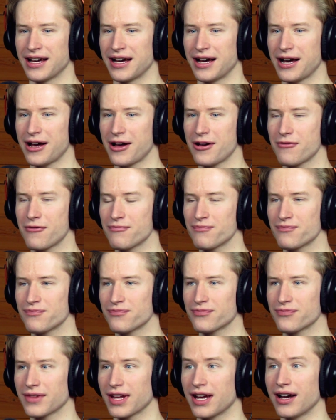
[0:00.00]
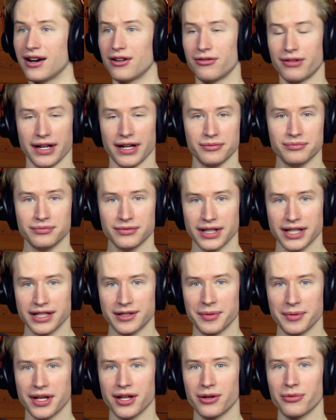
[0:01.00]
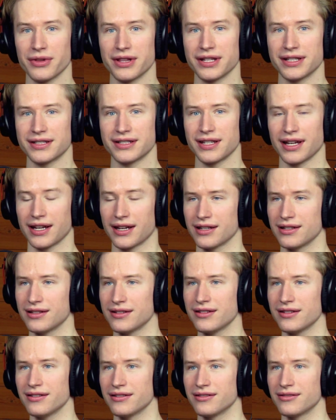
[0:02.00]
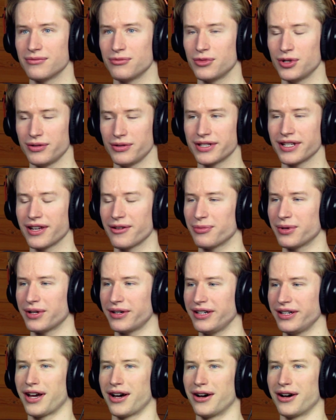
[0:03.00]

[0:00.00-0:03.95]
Right, let's begin with the second mood sampler.